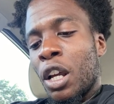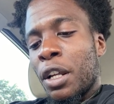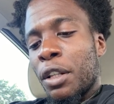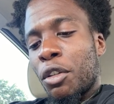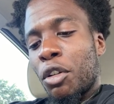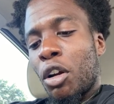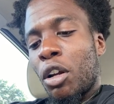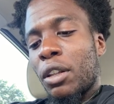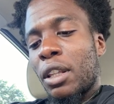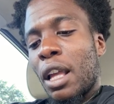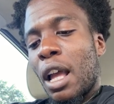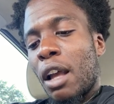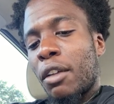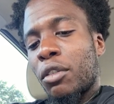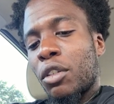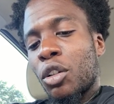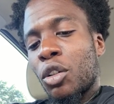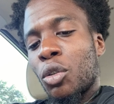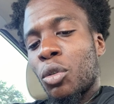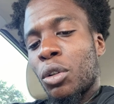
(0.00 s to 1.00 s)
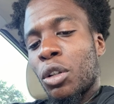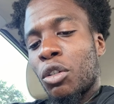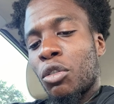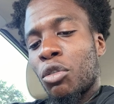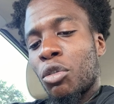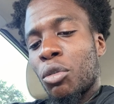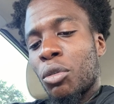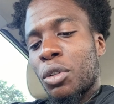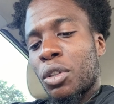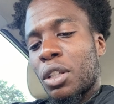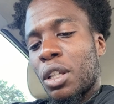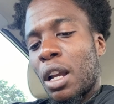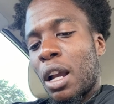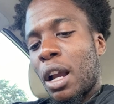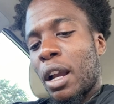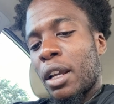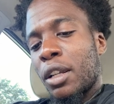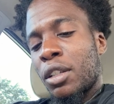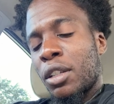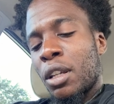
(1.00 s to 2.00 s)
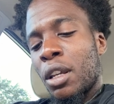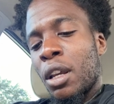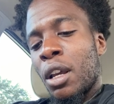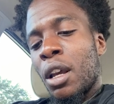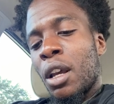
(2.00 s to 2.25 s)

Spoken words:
Throughout the afternoon, it grew in size.